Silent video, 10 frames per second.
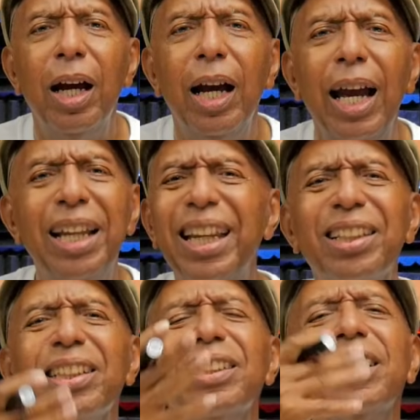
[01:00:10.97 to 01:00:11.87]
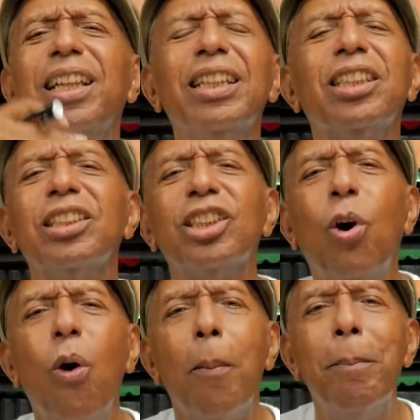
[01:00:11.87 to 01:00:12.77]
And this is
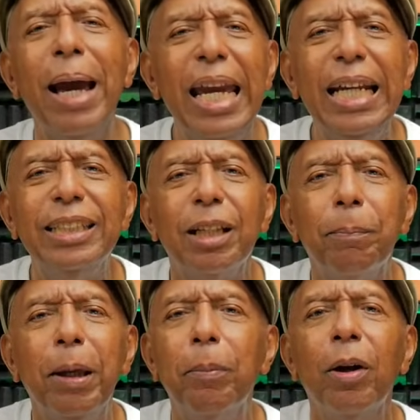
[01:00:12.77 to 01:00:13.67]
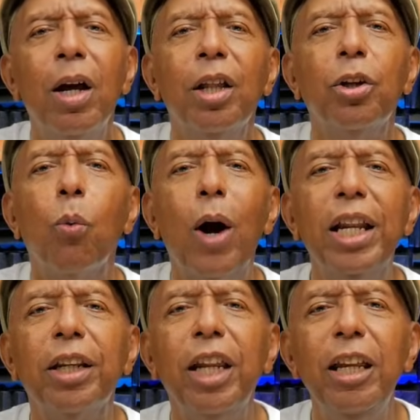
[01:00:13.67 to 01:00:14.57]
so amazing, people, the way
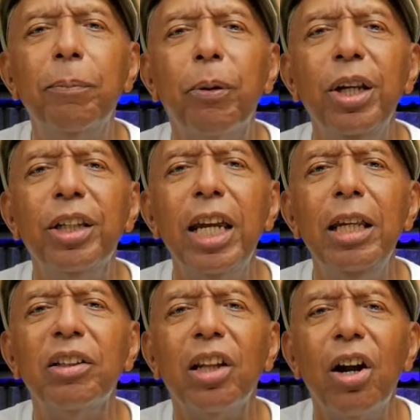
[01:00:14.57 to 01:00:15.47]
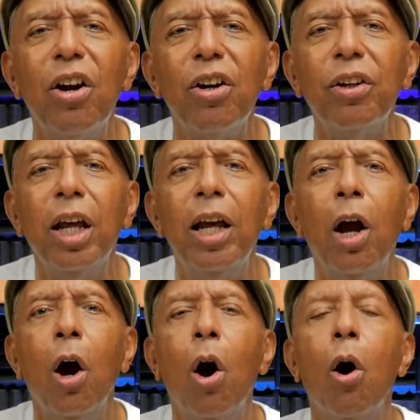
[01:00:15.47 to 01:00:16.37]
that these preteens learn
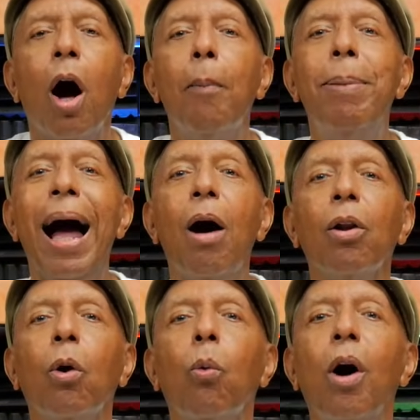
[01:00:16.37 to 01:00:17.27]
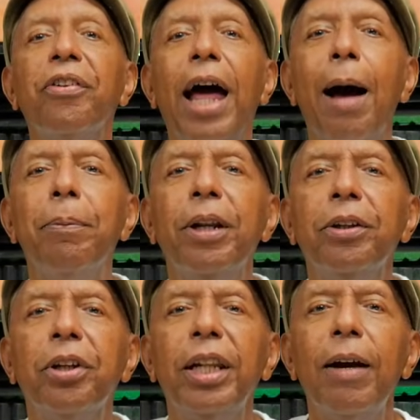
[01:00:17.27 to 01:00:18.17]
about what's happening
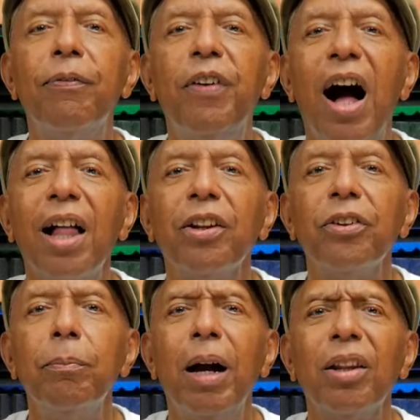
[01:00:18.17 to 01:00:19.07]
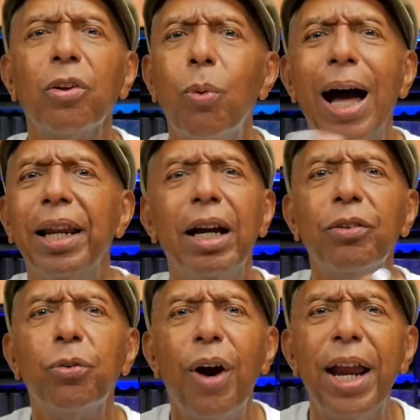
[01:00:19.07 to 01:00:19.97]
to their fathers and mothers while they are
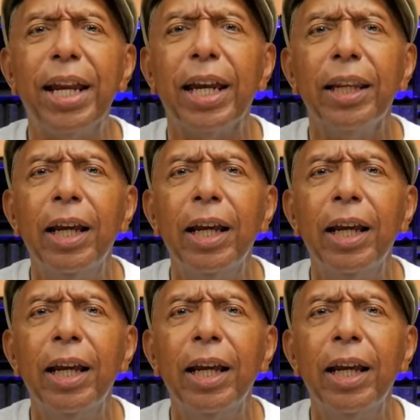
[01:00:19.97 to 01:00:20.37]
drinking.